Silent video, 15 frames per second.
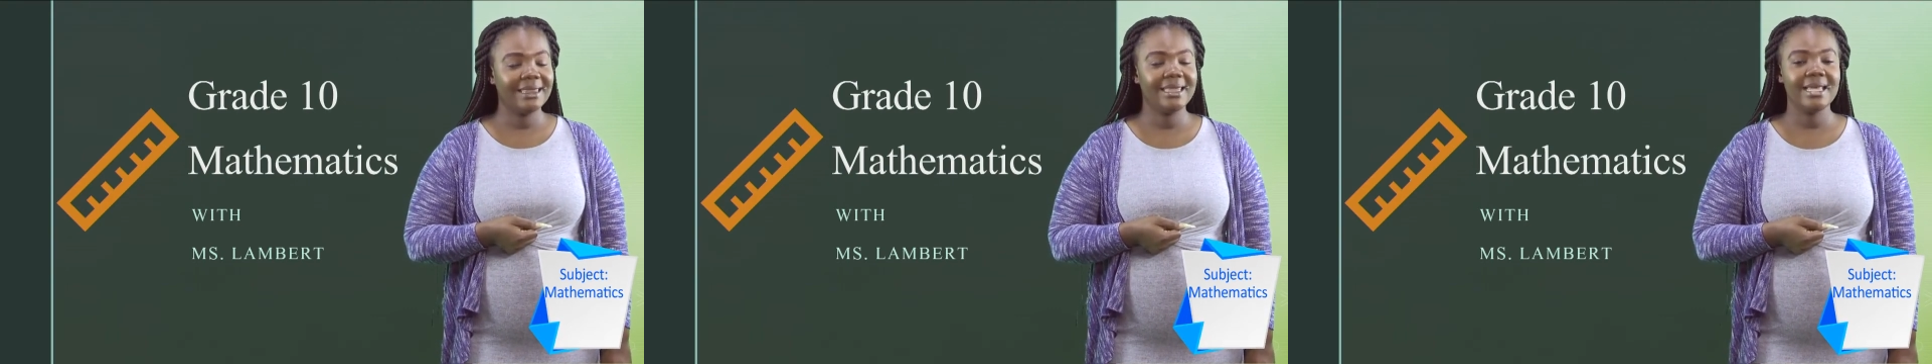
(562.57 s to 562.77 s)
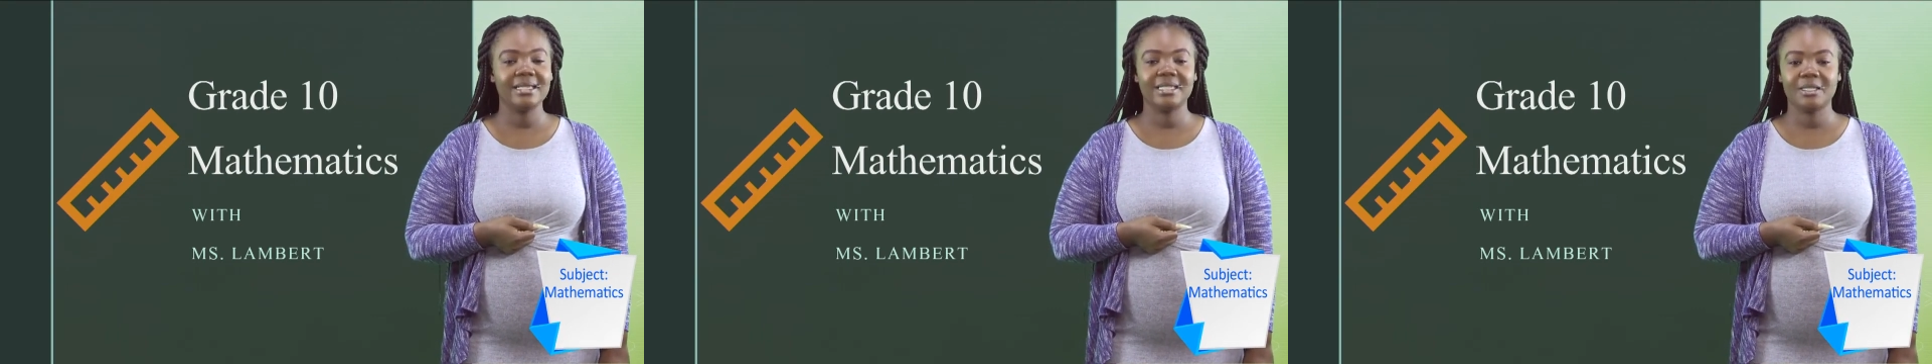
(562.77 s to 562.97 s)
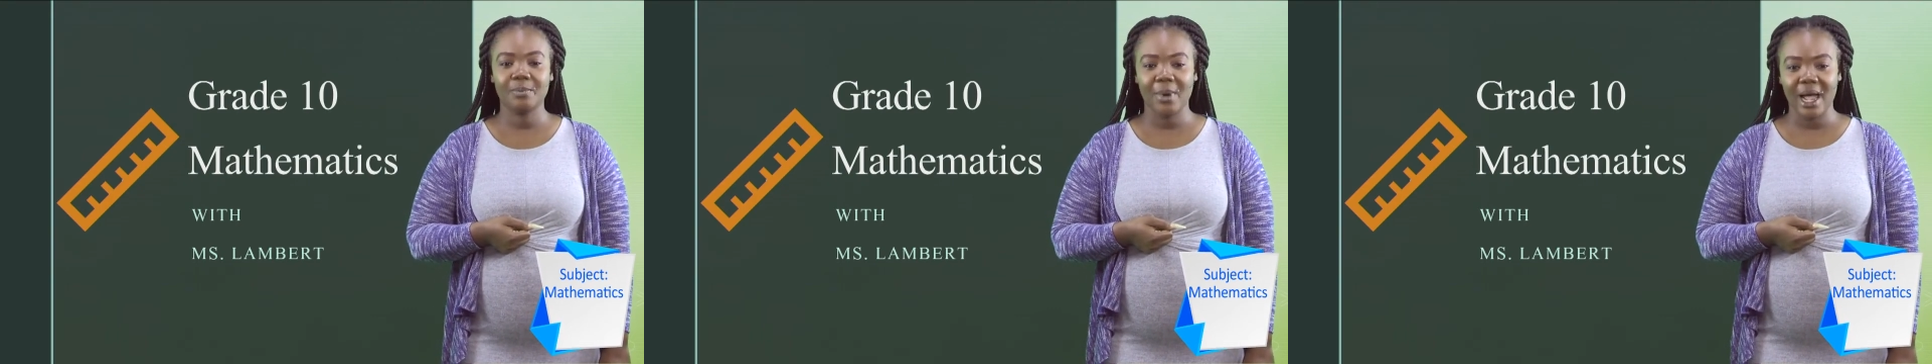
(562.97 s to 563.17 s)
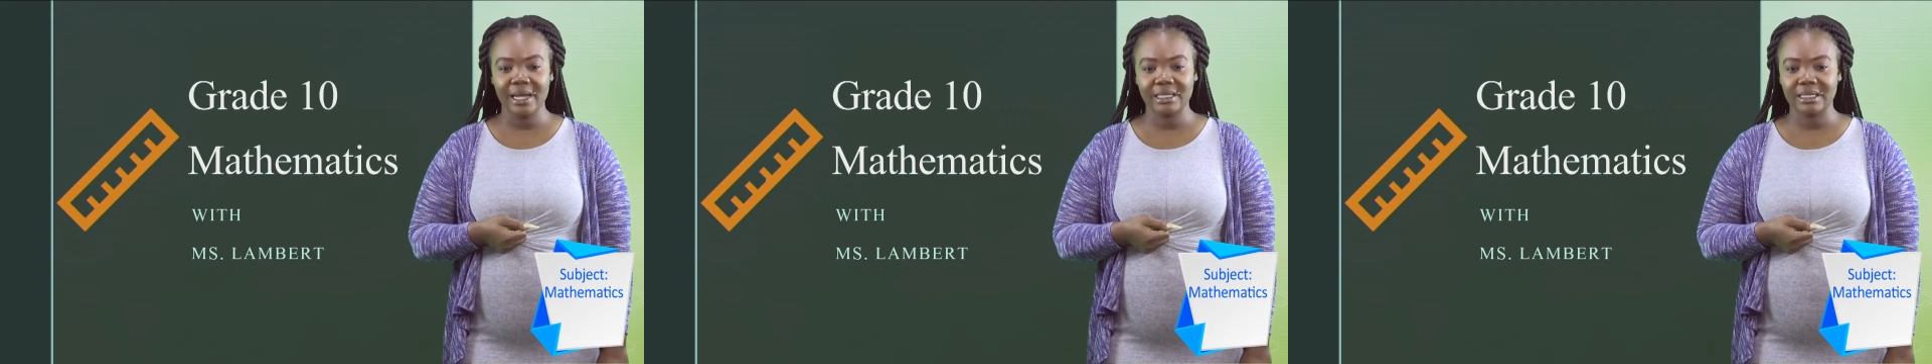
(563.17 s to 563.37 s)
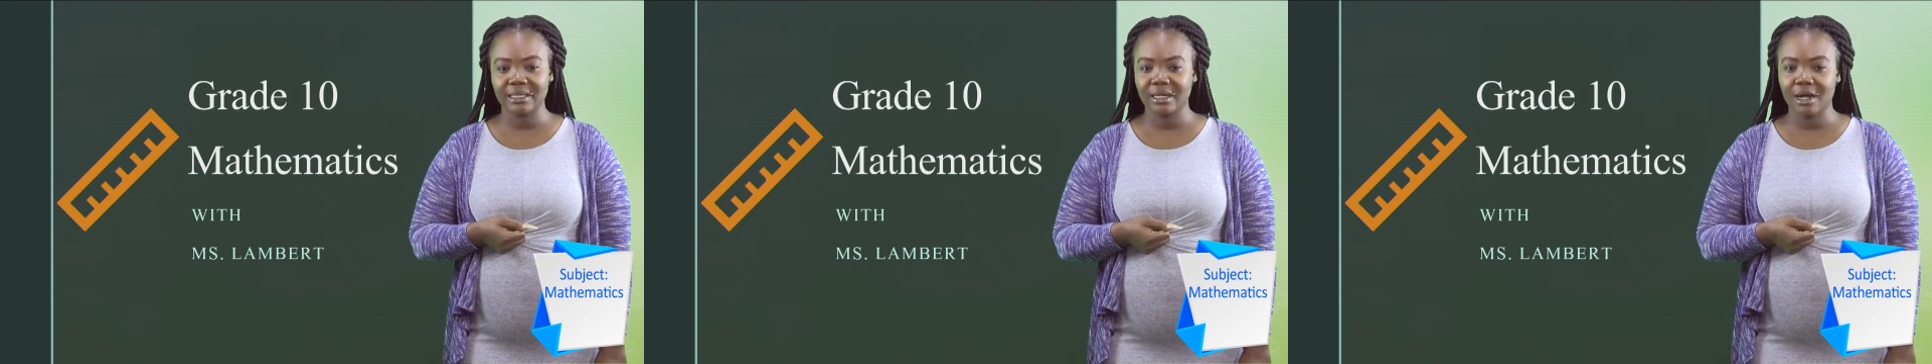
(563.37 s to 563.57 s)

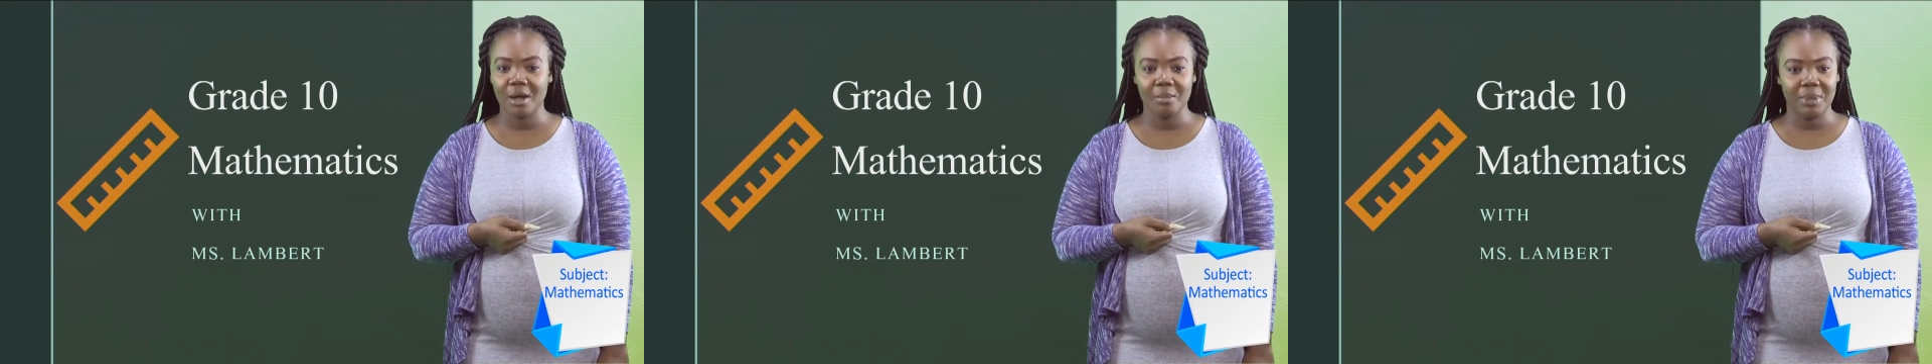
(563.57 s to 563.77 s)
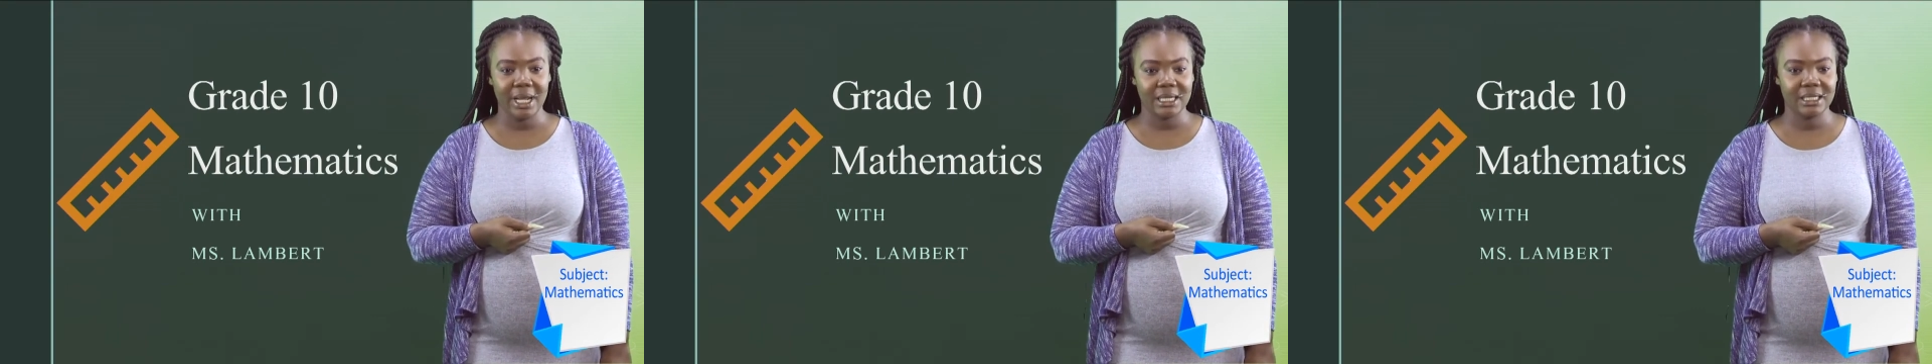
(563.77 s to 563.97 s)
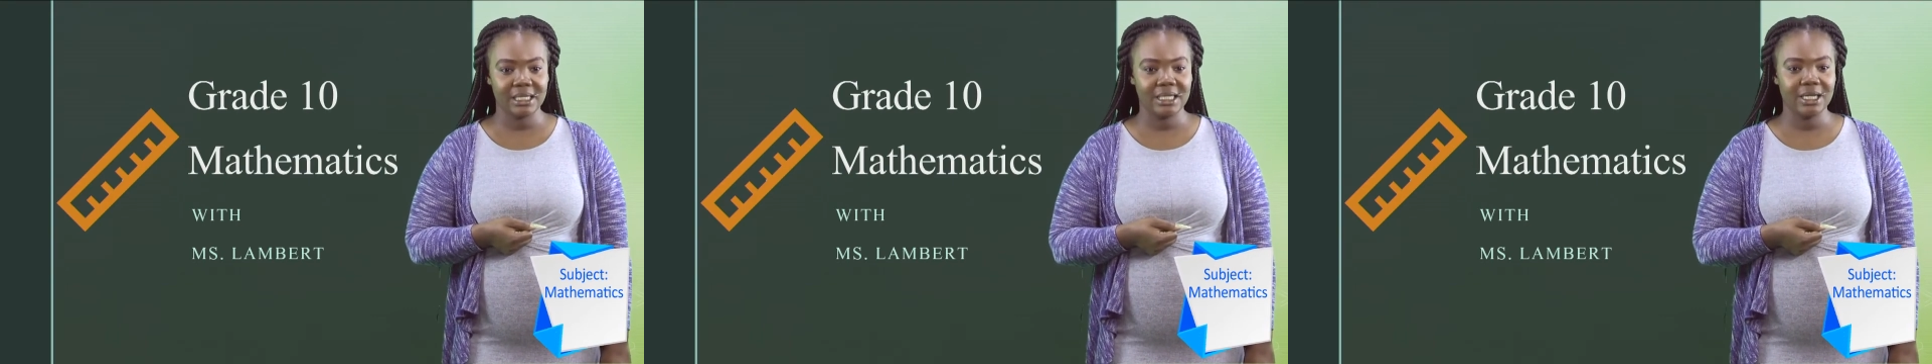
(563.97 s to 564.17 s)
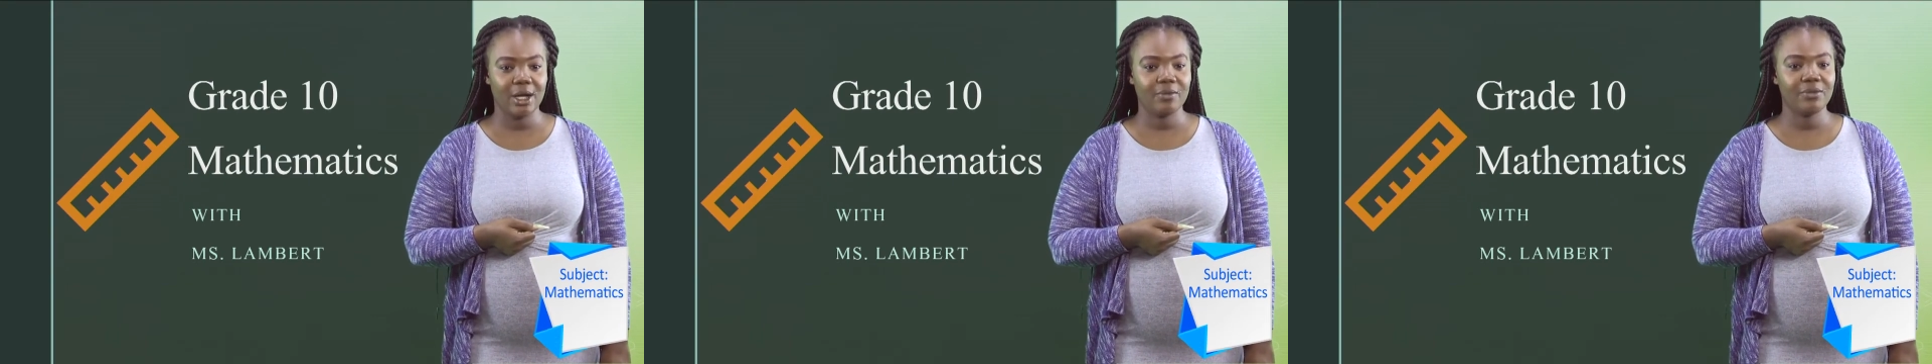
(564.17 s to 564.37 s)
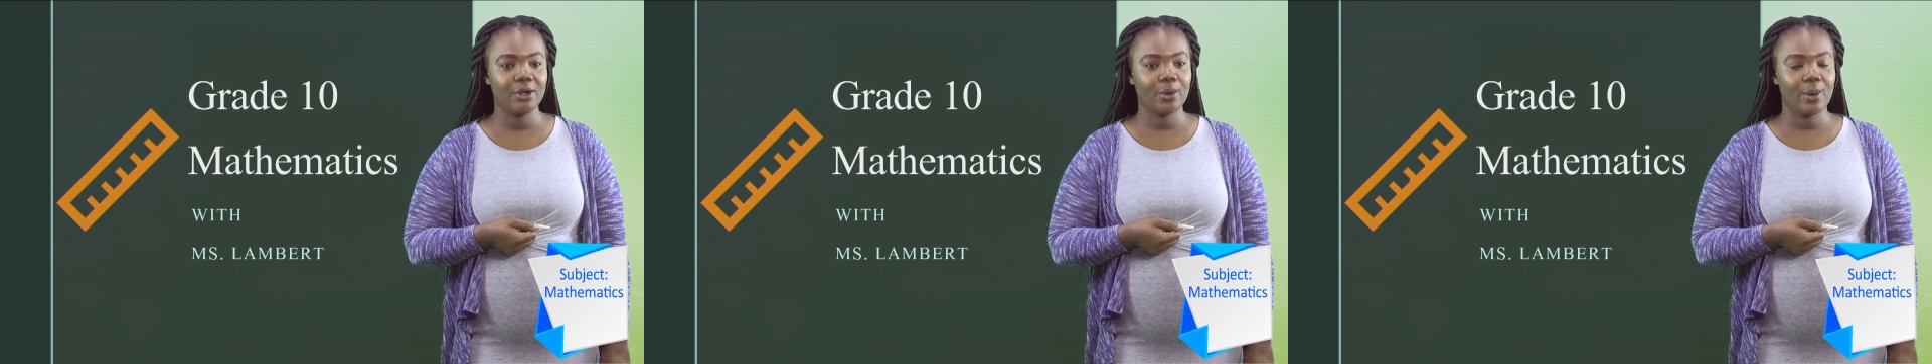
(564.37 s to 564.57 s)
despite the complexity
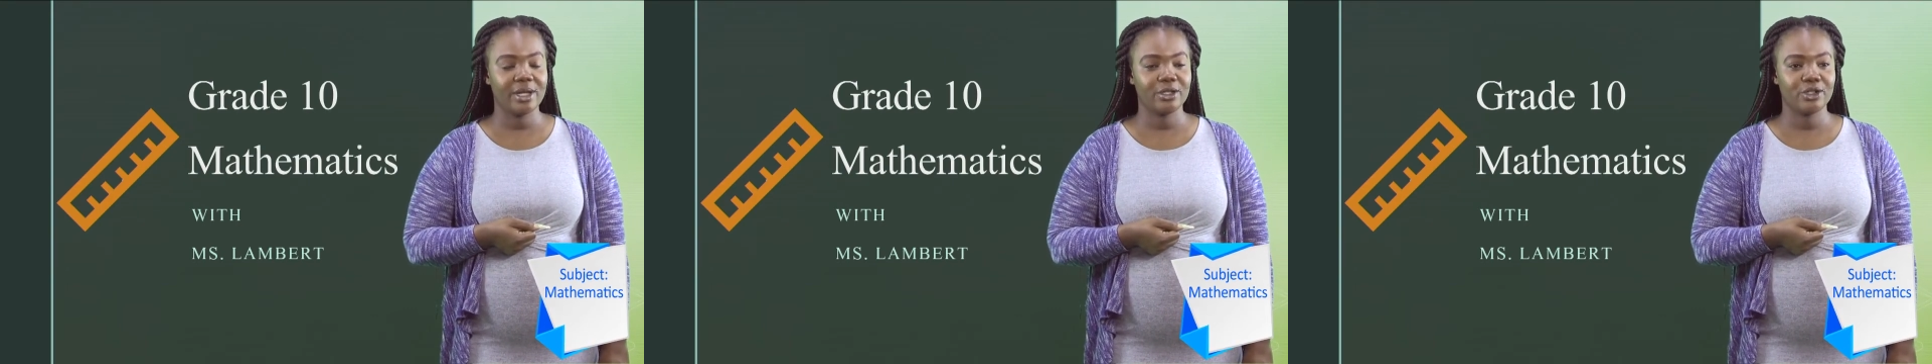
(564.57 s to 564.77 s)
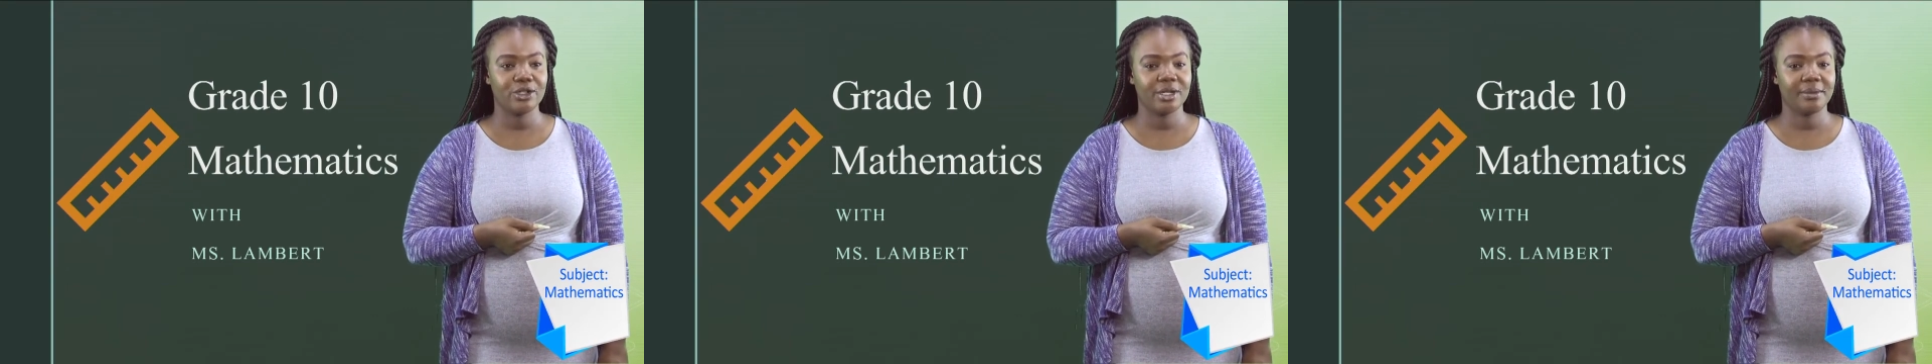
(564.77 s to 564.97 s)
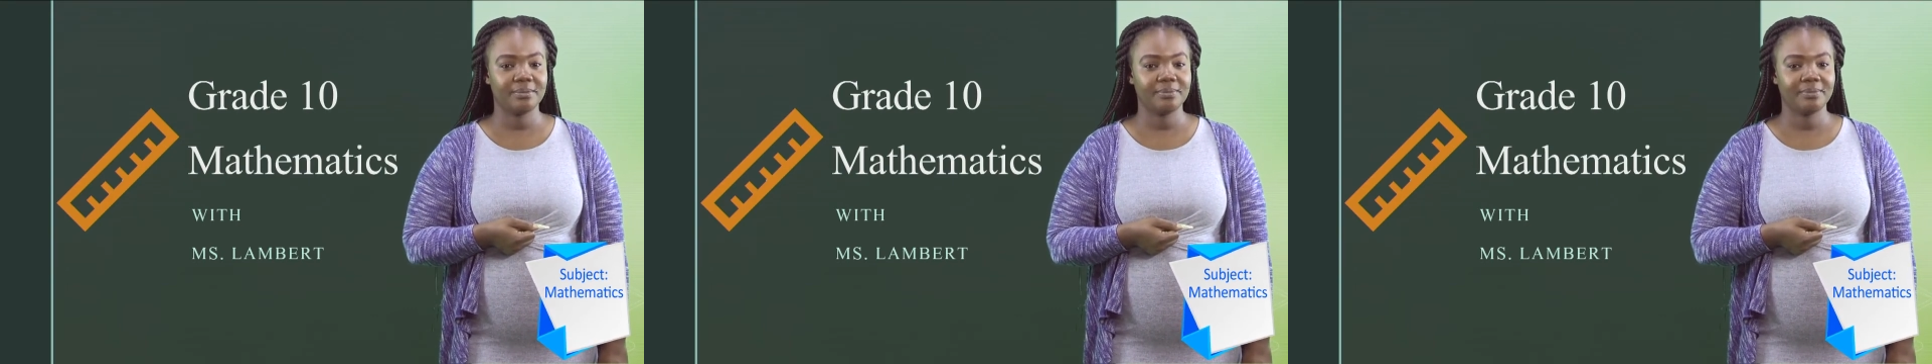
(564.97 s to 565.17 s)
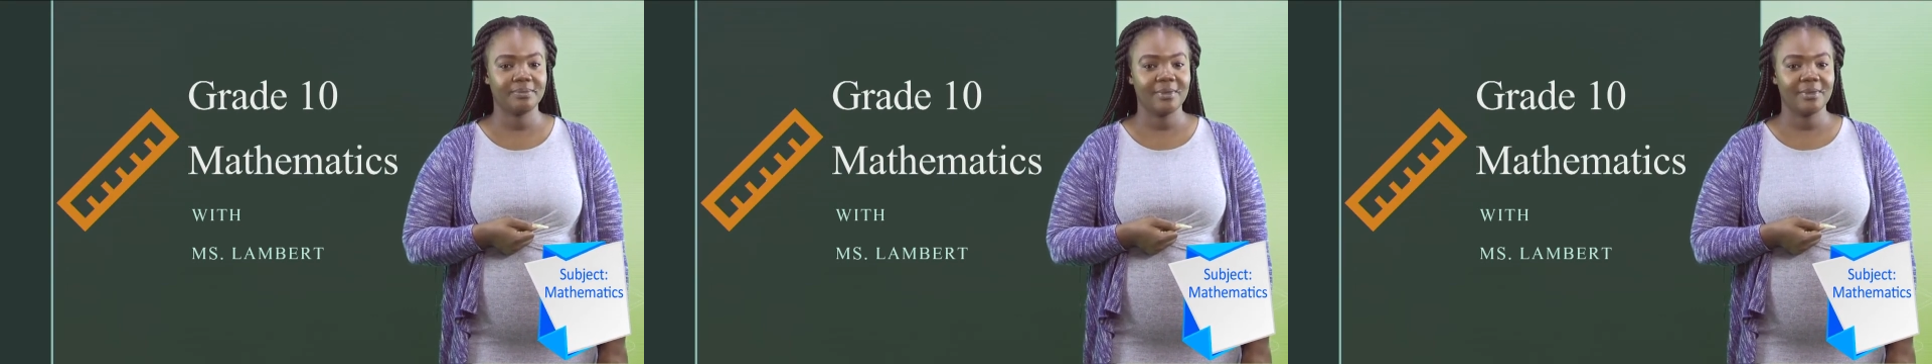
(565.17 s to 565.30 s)
of the question.